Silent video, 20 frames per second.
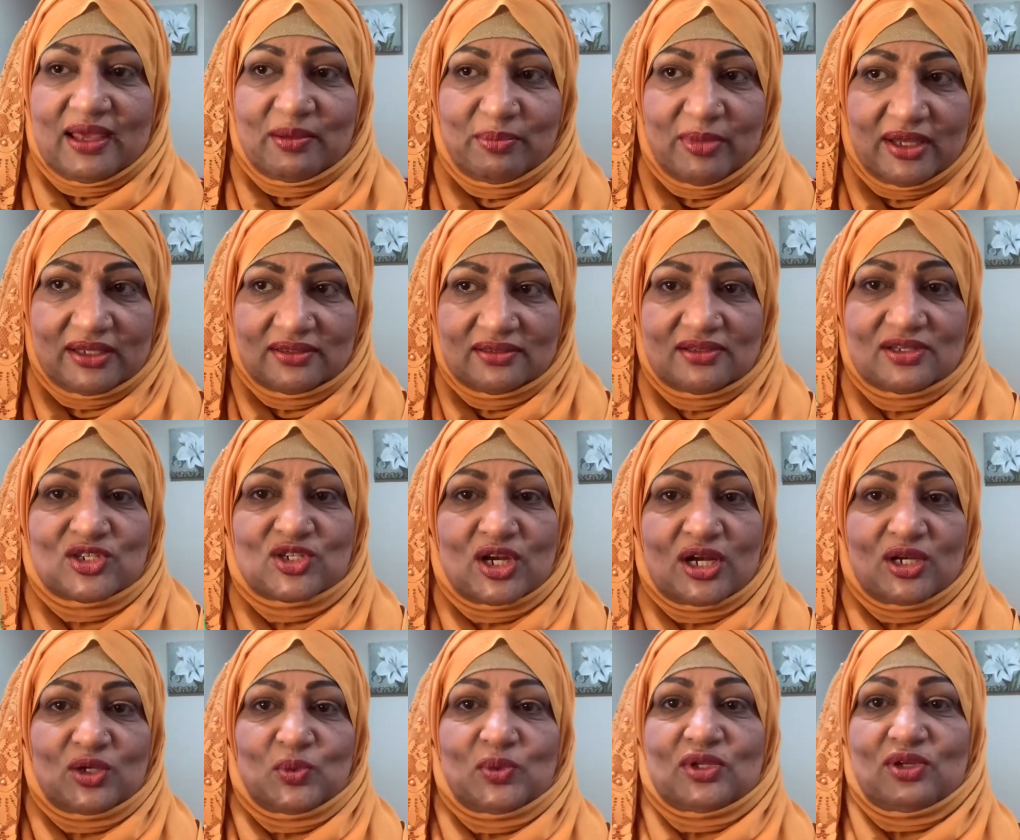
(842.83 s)
button. Share
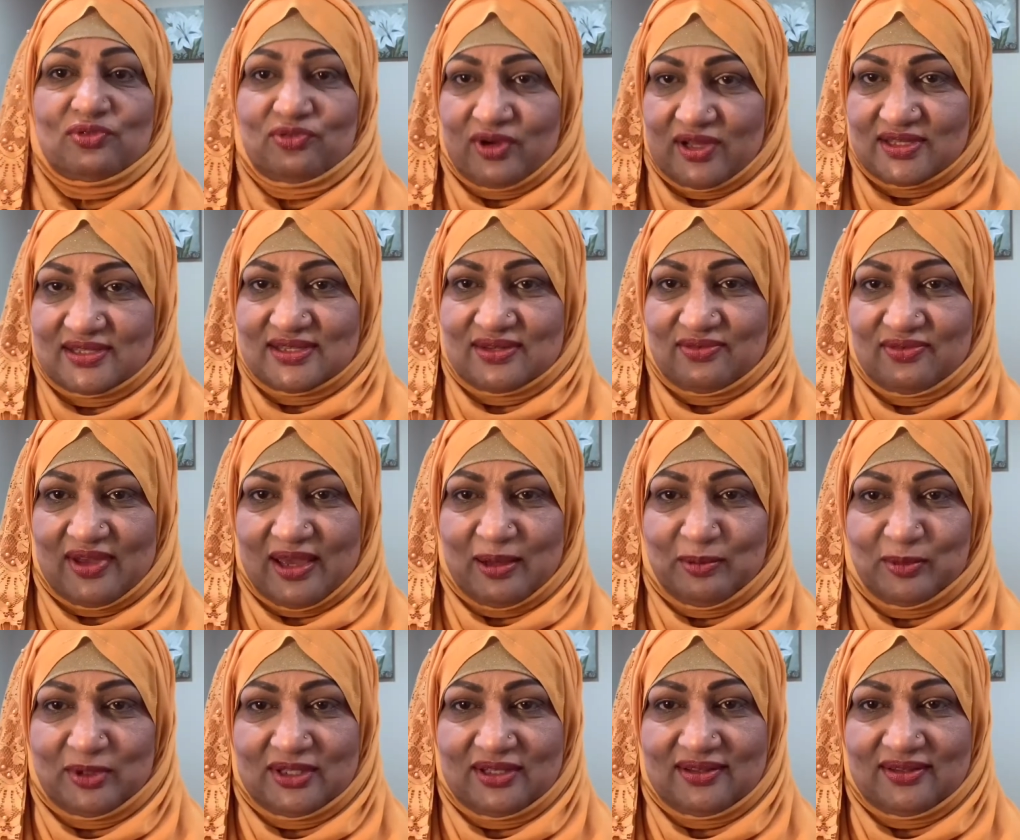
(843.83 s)
it with your friends and
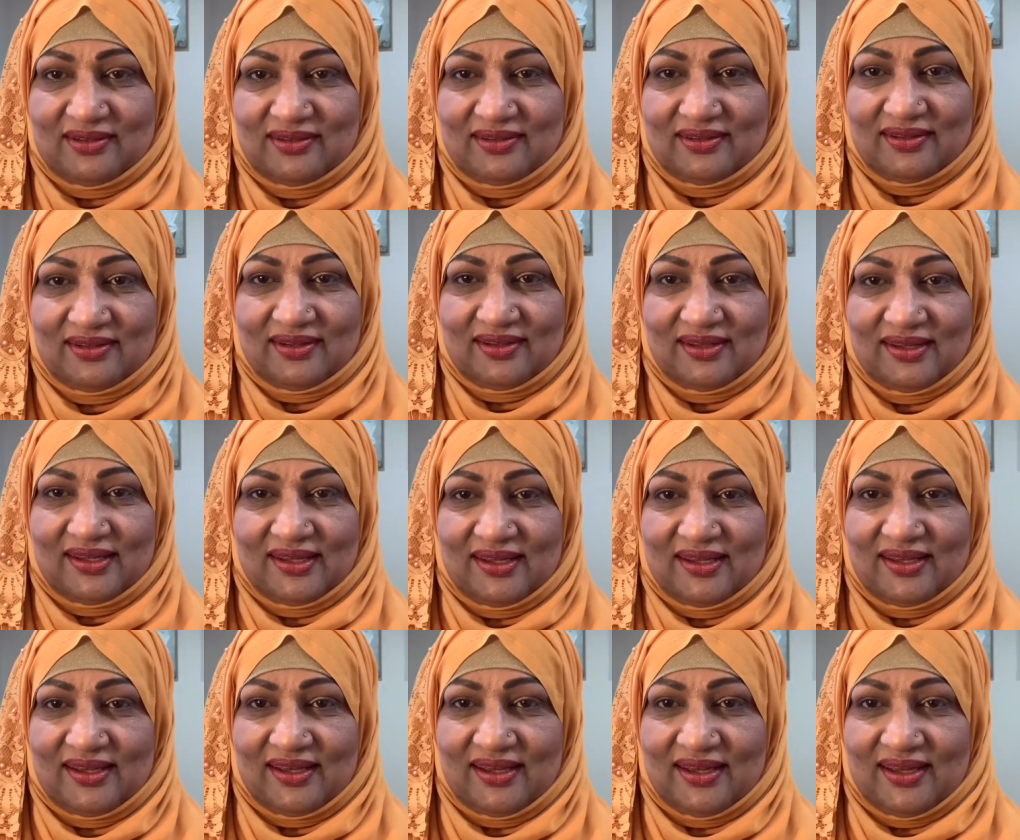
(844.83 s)
family.
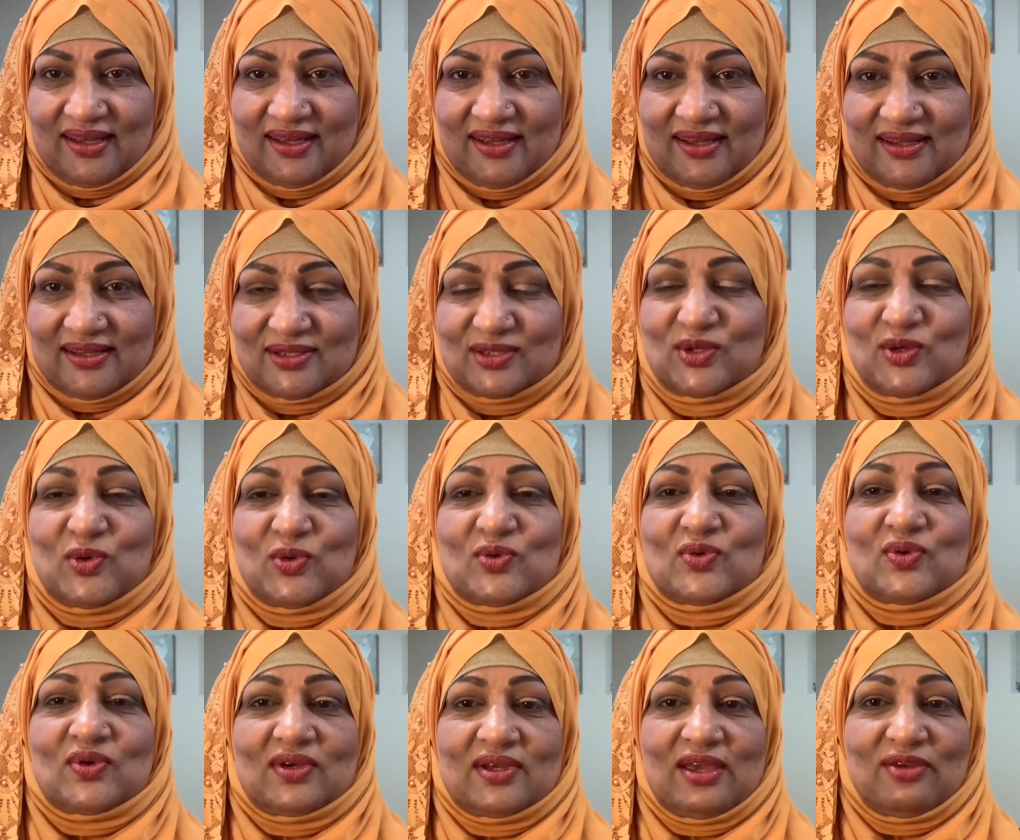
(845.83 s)
Do,
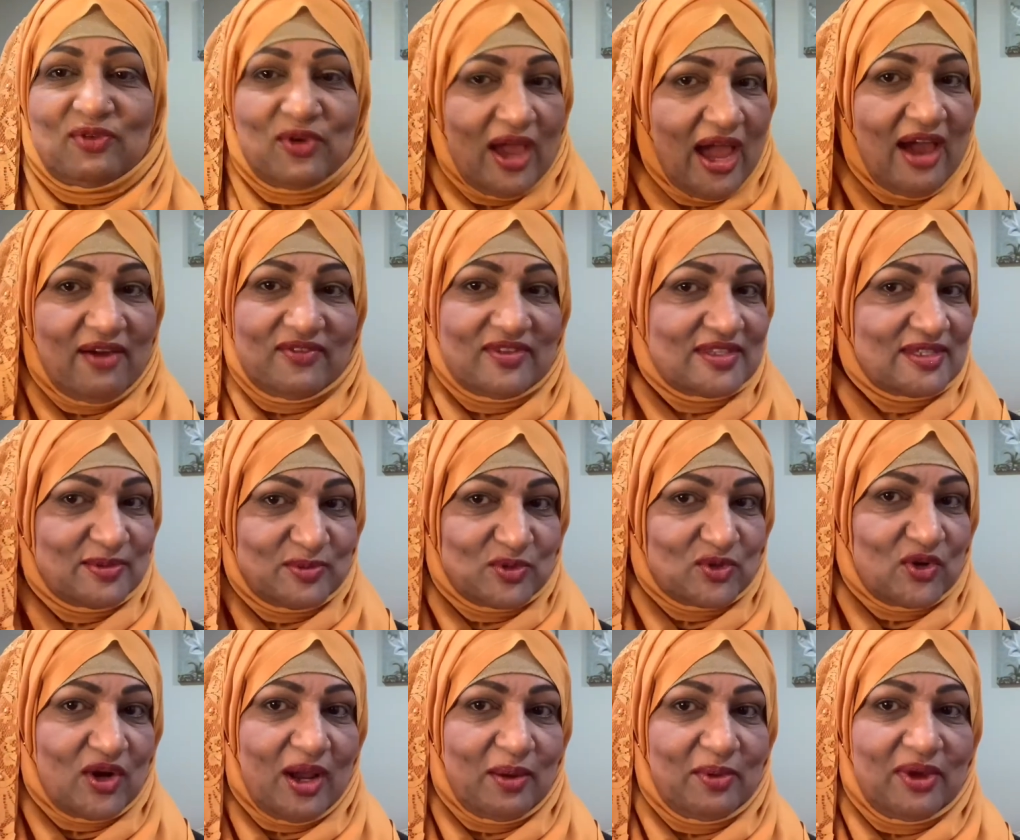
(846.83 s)
if you haven't
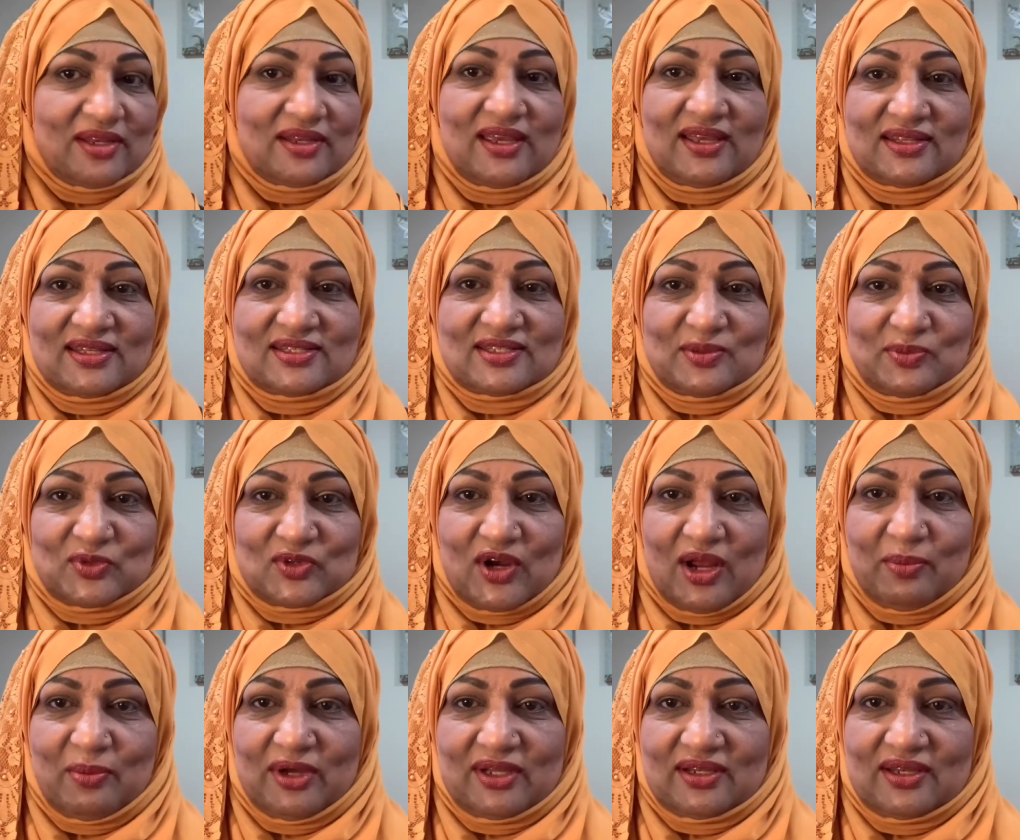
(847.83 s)
subscribed yet, hit the subscribe
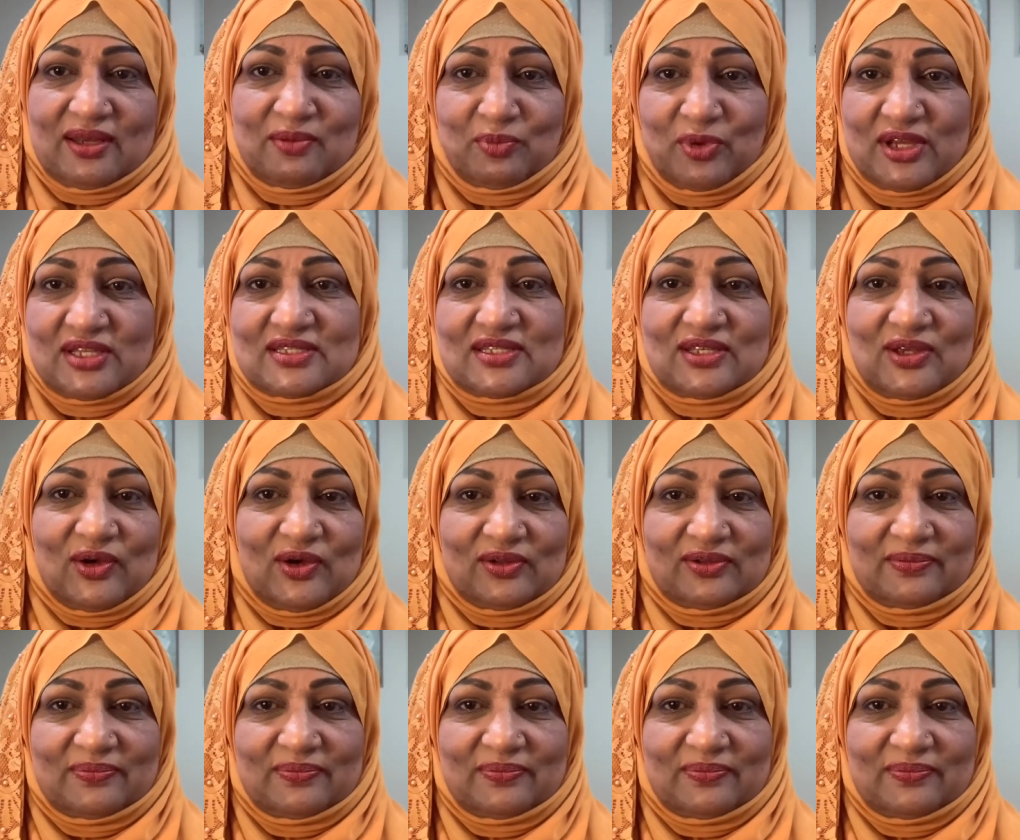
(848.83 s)
button and press the all.